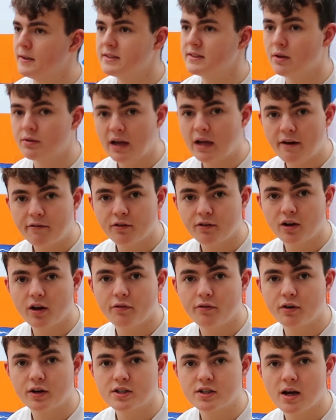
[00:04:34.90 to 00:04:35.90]
South
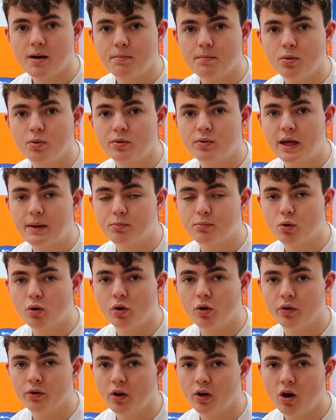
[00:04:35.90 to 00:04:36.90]
Africa, for example, they
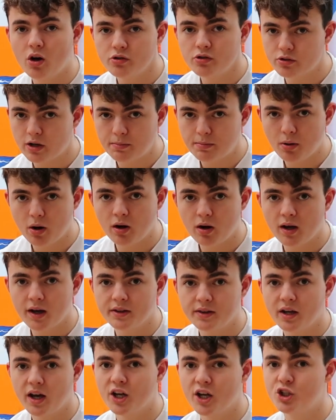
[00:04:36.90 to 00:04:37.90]
brought on Hondre
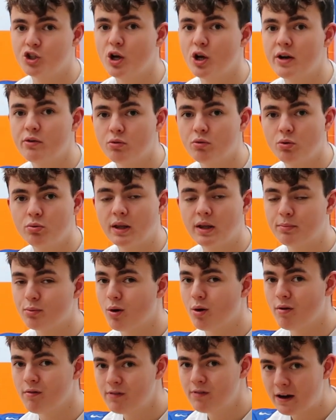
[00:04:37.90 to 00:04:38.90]
Pollard, a general. They
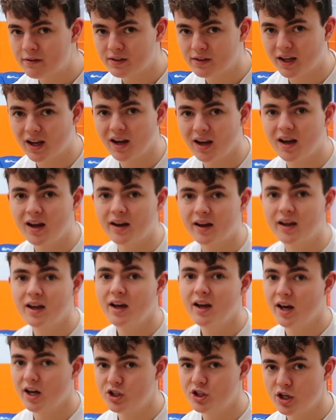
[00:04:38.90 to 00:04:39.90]
brought on Faf de Klerk,
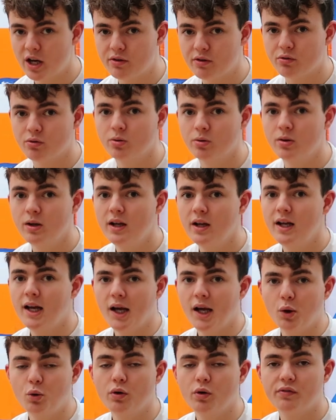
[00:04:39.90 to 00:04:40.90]
a general.
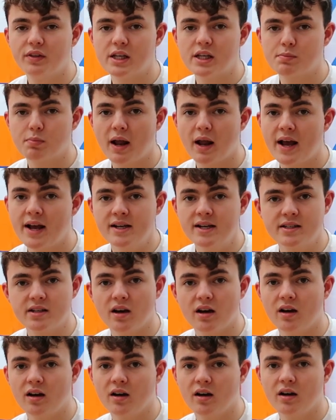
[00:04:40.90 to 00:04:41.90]
All of these players
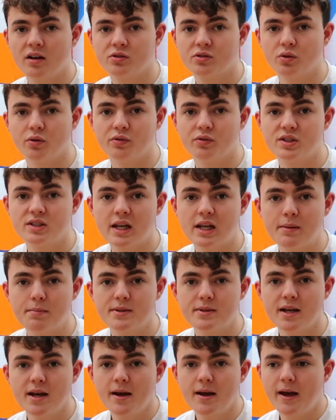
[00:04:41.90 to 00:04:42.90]
are sort of
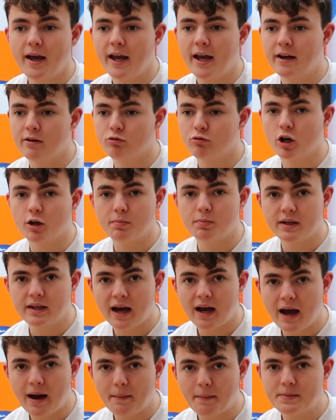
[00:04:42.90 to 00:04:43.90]
steeped in rugby
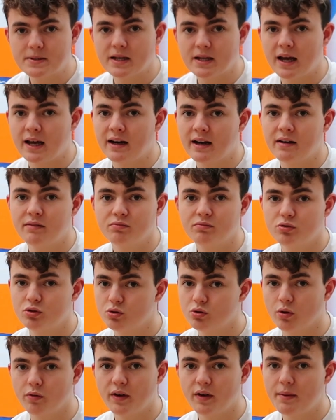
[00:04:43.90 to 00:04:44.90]
caps and
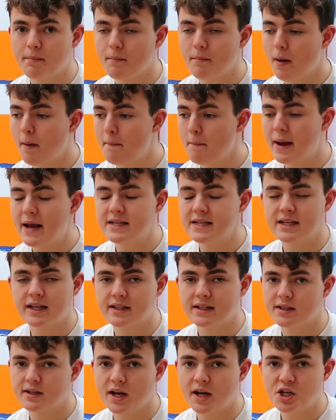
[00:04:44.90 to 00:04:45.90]
sort of
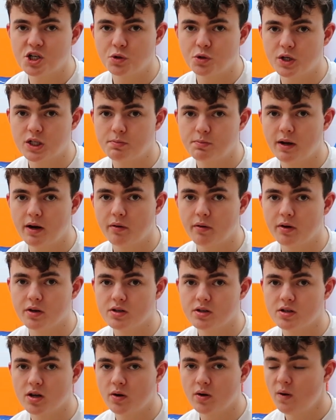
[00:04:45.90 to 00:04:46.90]
amazing international
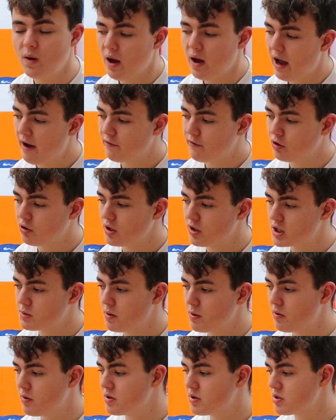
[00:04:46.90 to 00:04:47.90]
experience. So having your
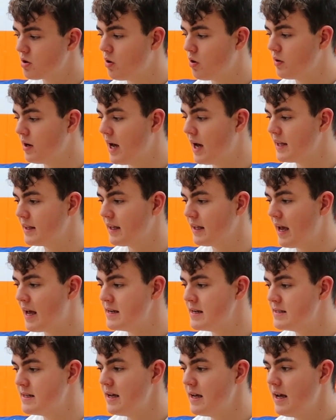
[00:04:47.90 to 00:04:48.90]
experience on at the
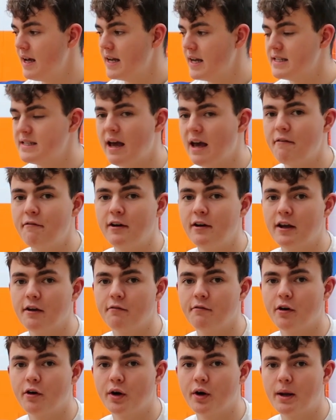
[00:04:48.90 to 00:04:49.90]
end is definitely
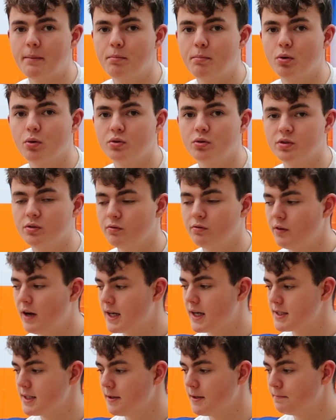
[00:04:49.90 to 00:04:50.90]
a very important
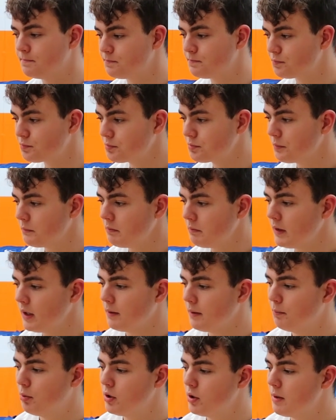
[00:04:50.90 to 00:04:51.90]
factor.
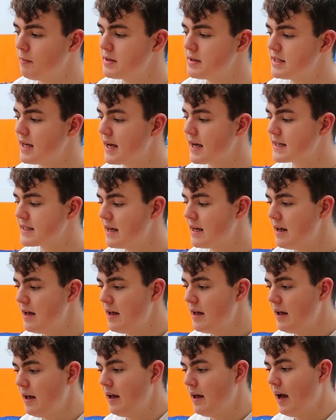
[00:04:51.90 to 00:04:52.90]
Point number six,
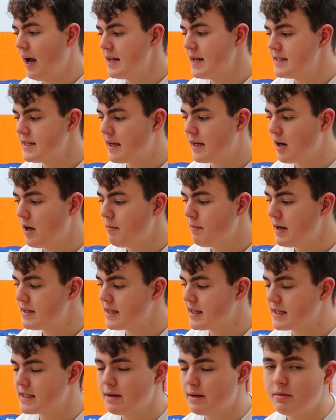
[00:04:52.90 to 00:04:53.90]

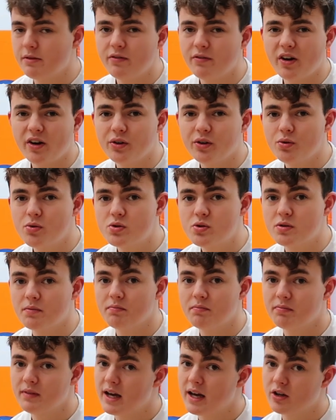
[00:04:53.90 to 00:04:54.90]
anticlimactic semi-finals.
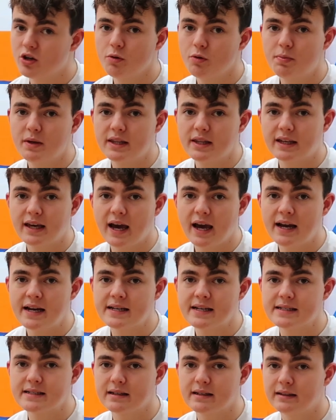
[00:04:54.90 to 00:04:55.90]
That could be the
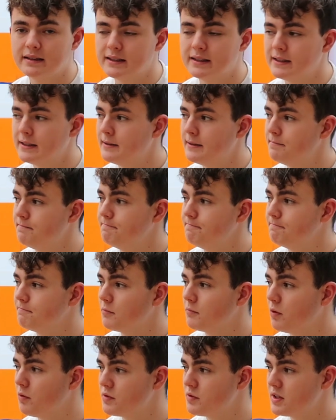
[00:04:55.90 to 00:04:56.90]
case.
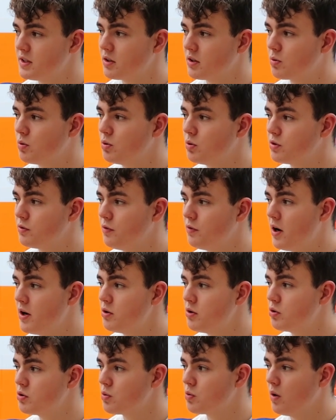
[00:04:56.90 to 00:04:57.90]
obviously the
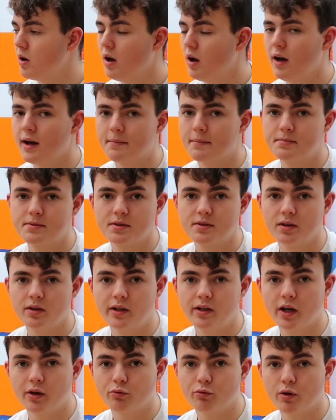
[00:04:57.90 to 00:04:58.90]
quarterfinals were
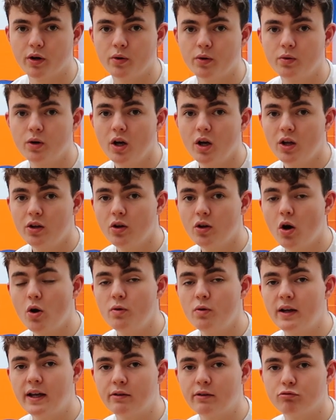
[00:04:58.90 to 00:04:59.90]
absolutely unreal, not
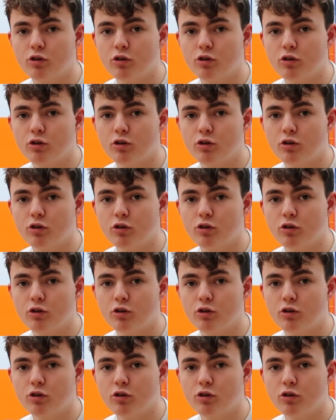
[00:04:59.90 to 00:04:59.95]
only